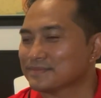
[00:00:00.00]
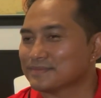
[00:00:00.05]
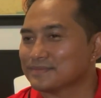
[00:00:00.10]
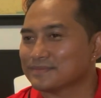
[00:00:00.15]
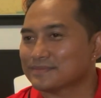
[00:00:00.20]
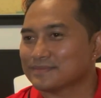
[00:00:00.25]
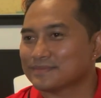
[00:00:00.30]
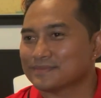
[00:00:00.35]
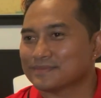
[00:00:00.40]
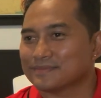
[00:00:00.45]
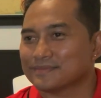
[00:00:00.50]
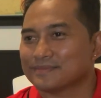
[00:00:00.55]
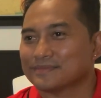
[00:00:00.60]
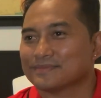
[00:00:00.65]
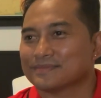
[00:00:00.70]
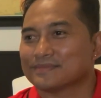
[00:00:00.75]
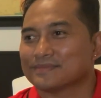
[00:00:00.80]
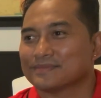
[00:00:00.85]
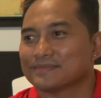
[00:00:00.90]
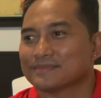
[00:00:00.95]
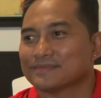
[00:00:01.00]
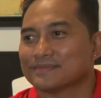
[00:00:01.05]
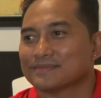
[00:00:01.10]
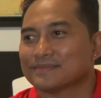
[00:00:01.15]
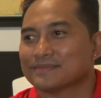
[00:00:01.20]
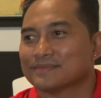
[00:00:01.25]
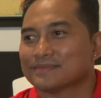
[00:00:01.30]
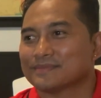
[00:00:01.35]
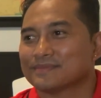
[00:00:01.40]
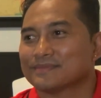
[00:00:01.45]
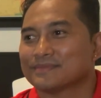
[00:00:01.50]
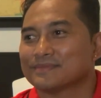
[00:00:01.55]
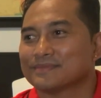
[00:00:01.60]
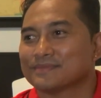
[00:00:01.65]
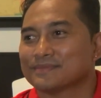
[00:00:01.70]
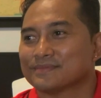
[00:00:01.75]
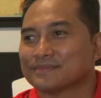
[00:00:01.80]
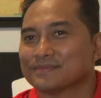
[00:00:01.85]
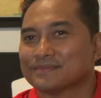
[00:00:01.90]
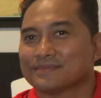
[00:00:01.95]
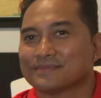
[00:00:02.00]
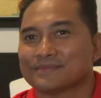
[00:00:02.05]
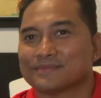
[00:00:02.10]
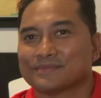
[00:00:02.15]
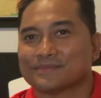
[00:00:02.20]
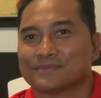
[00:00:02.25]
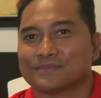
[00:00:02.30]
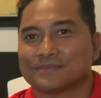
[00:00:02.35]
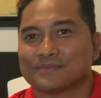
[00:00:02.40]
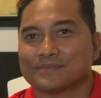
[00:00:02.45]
[no speech]